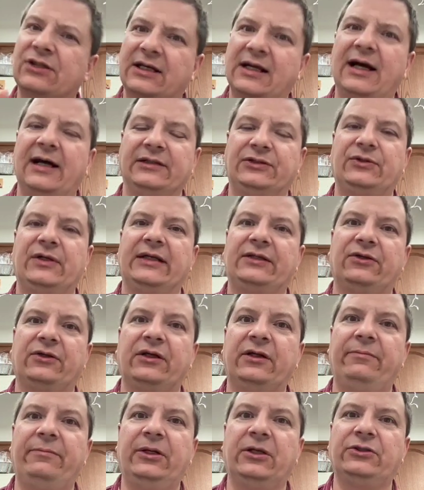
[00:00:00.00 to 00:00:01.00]
contractor going
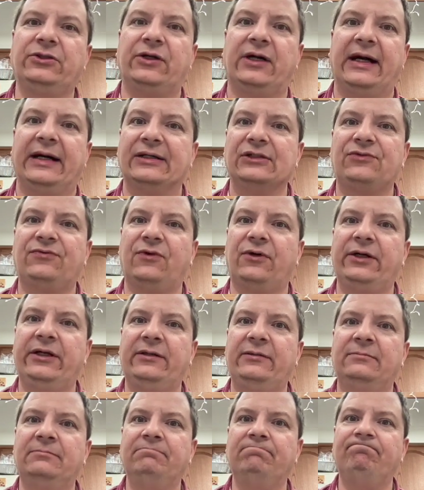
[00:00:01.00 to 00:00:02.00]
to build your house for you?
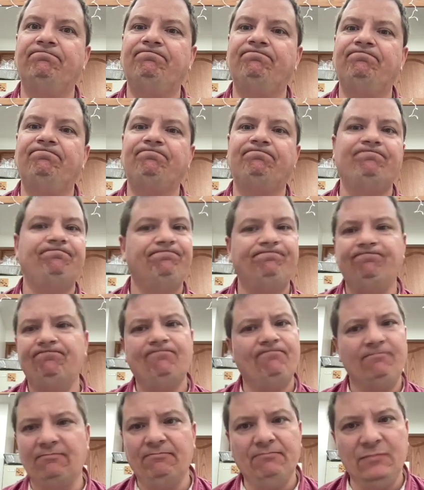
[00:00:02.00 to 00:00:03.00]

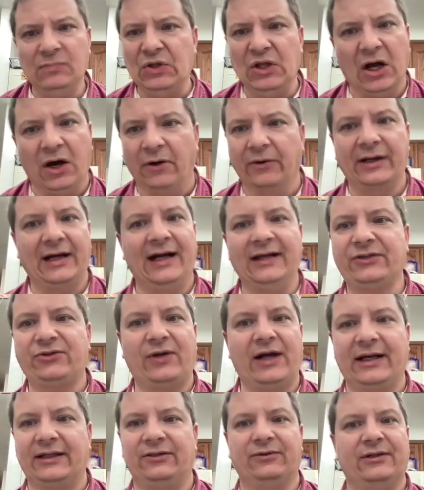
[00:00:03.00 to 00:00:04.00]
No,
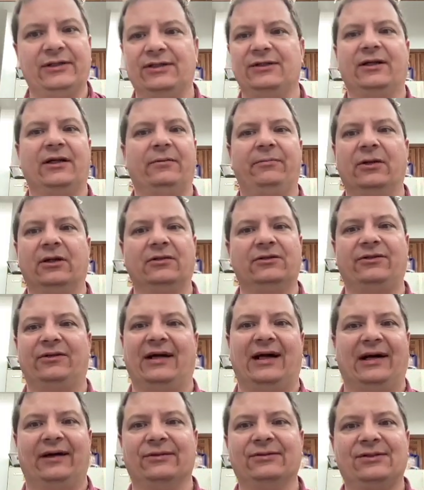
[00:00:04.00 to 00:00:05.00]
contractor isn't going to build your
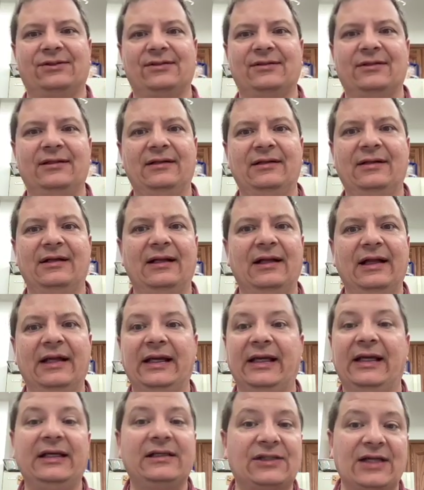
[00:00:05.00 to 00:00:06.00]
house.
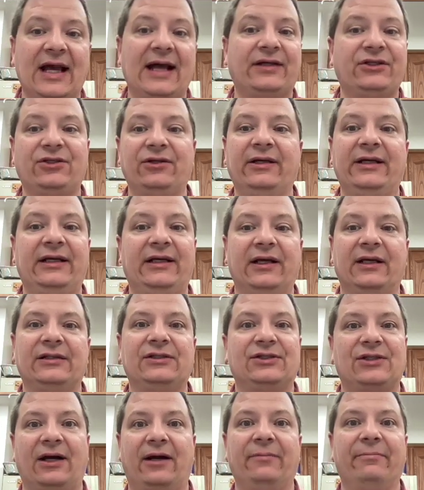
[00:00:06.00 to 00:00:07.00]
He's actually going to
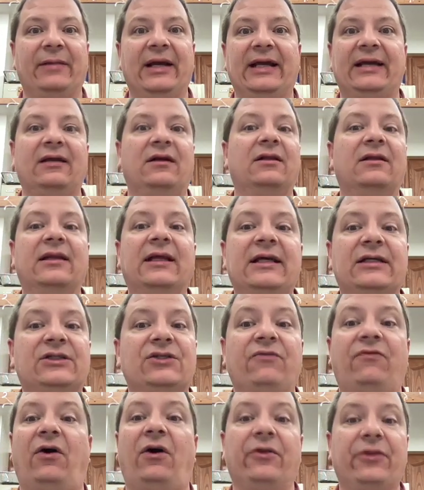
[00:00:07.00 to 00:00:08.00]
start making a list
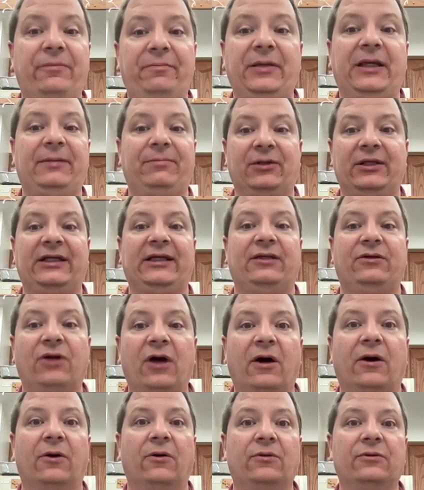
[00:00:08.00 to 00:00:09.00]
of all the people he
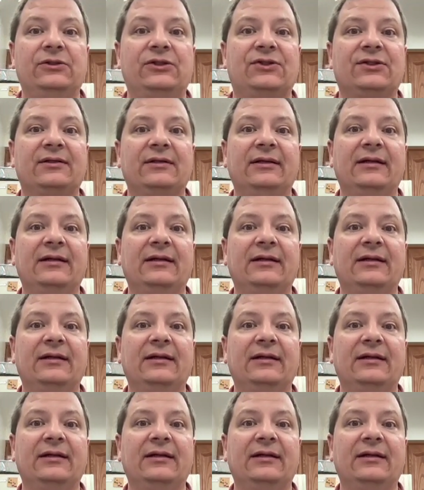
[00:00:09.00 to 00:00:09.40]
knows